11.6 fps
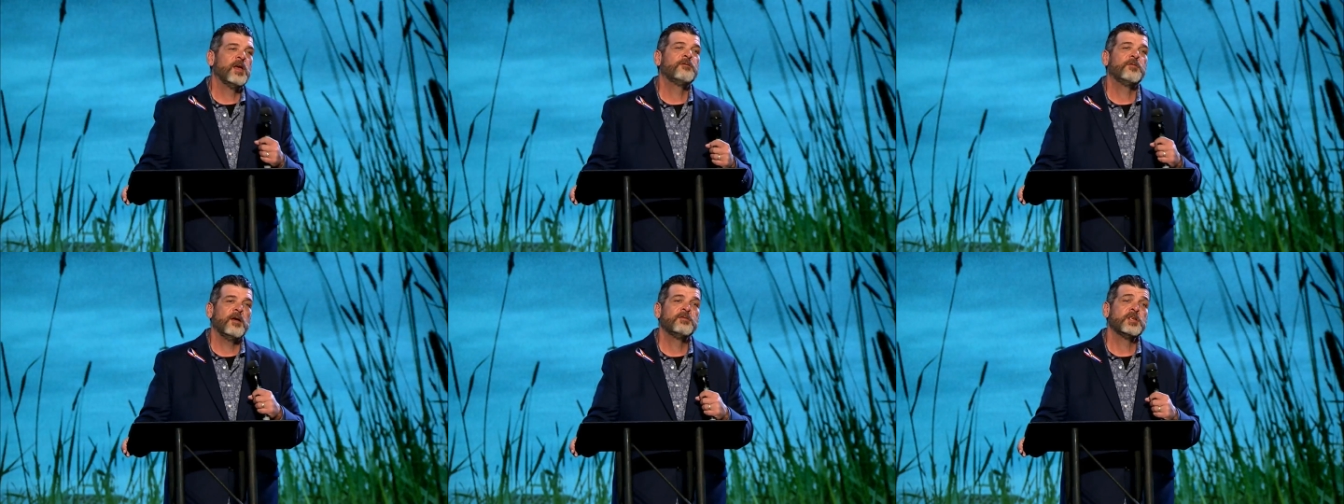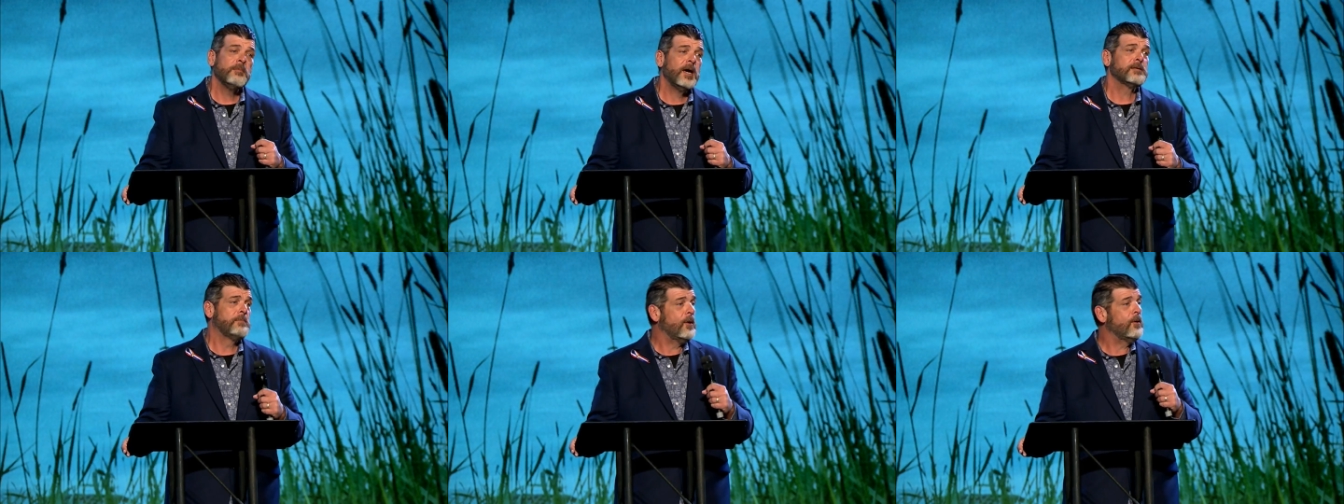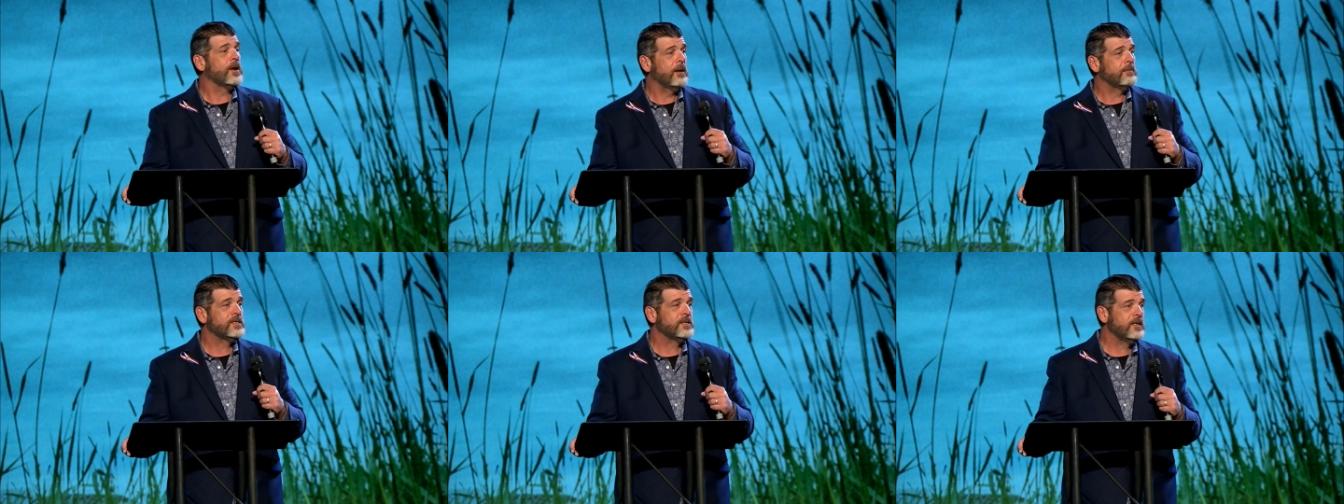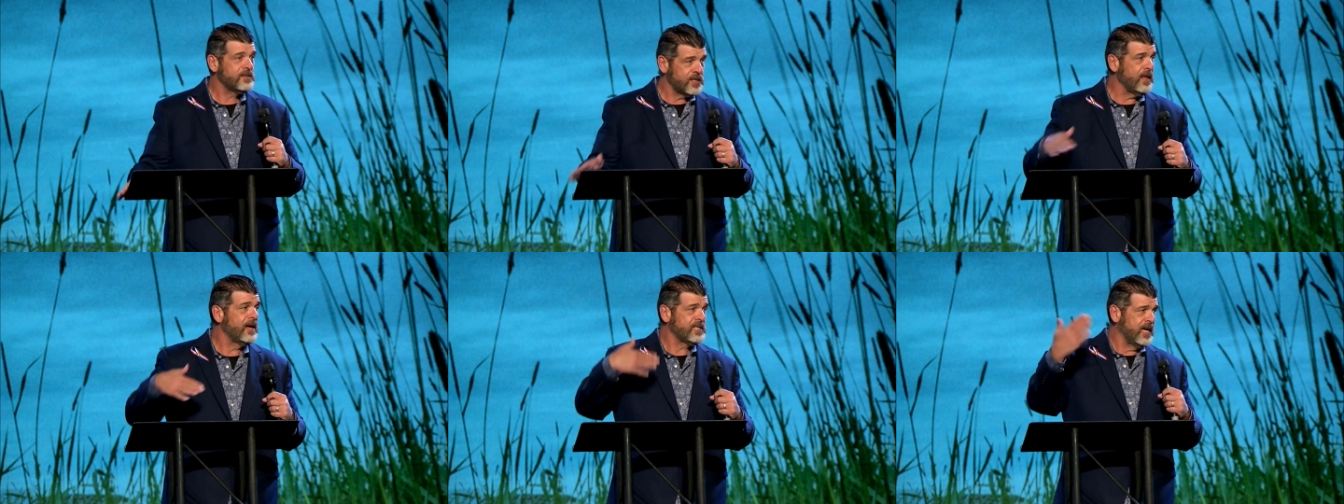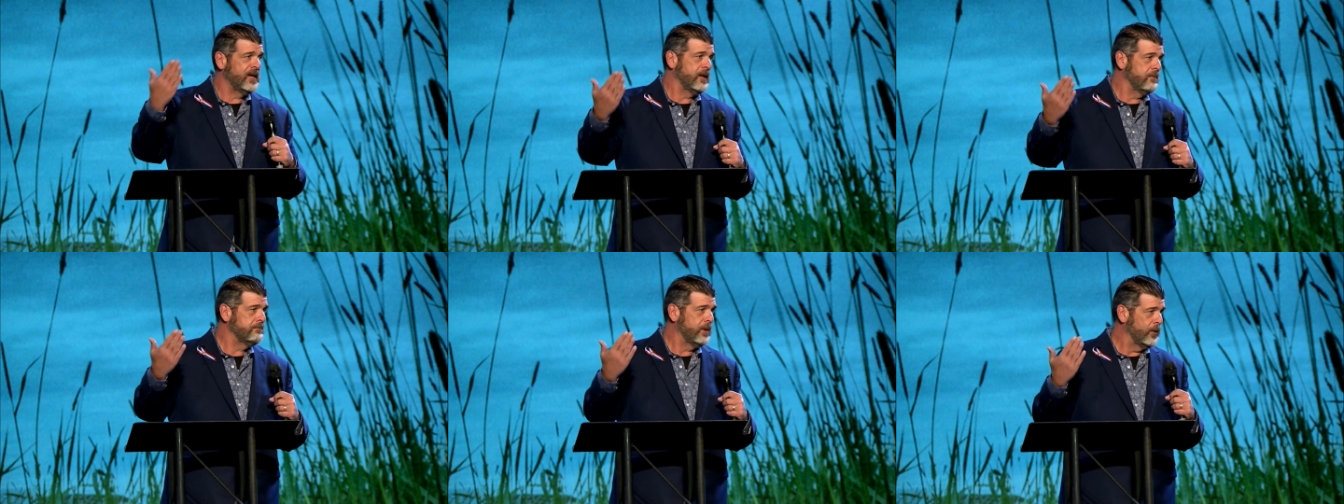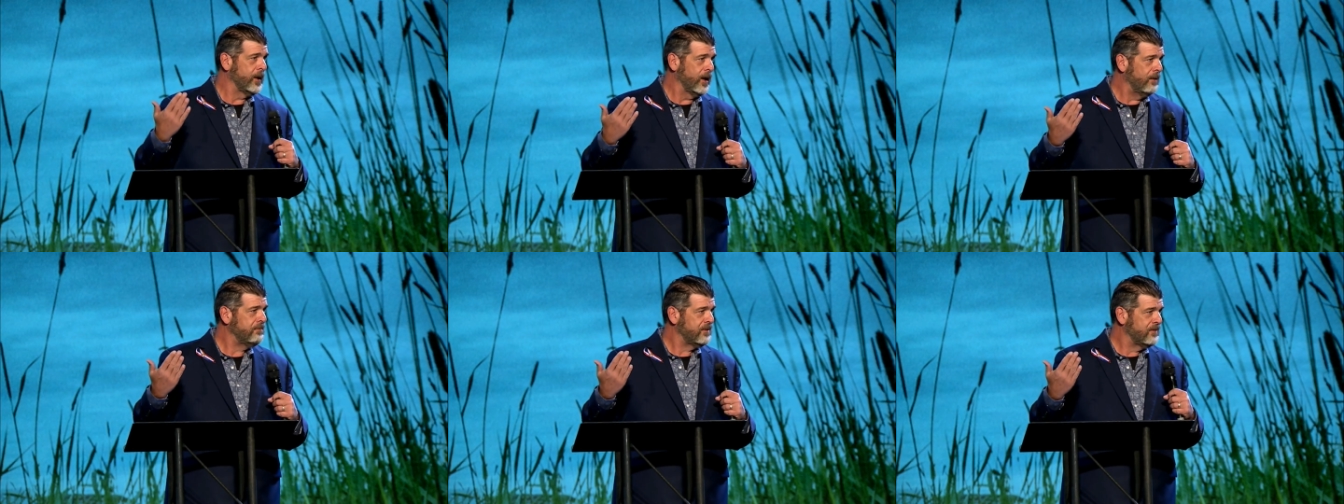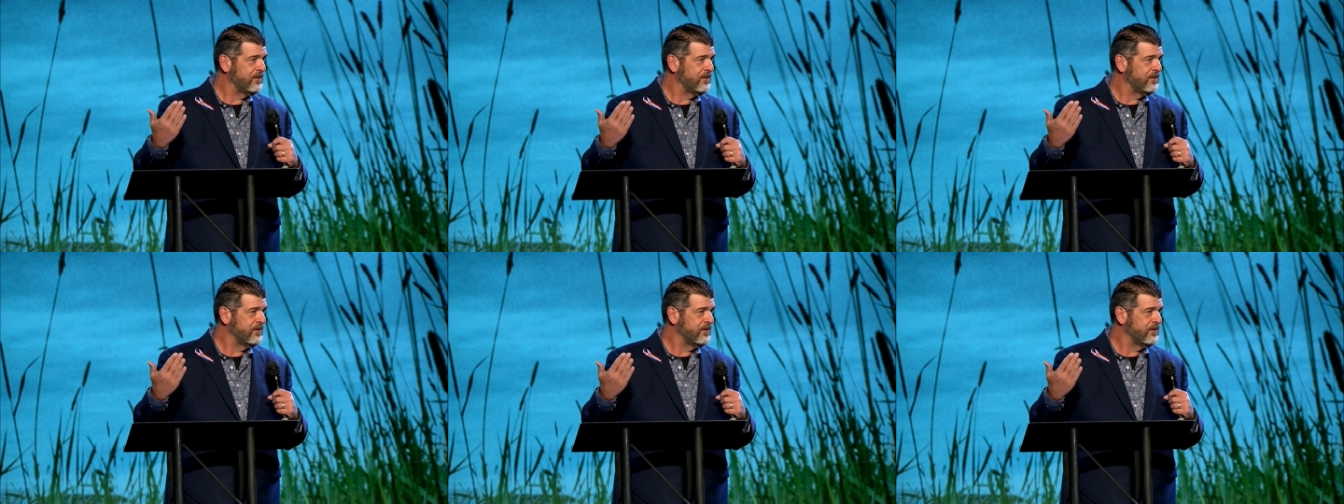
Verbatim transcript: if, if somebody's bowing up to you, see, that's an idiom, bowing up.